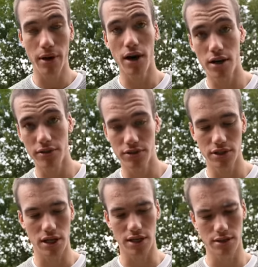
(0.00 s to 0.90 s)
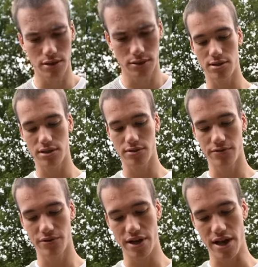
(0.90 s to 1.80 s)
Park for Night. It's a
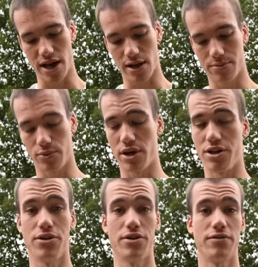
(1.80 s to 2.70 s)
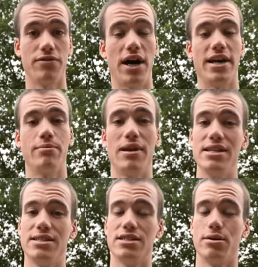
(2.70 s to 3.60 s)
free app where you can find
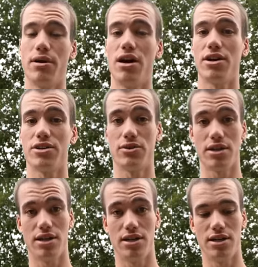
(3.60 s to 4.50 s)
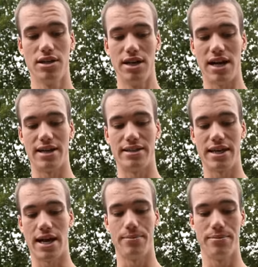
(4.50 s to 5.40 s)
places to park your car and
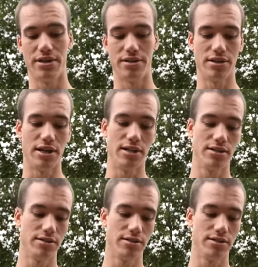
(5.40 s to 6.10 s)
camp in the night.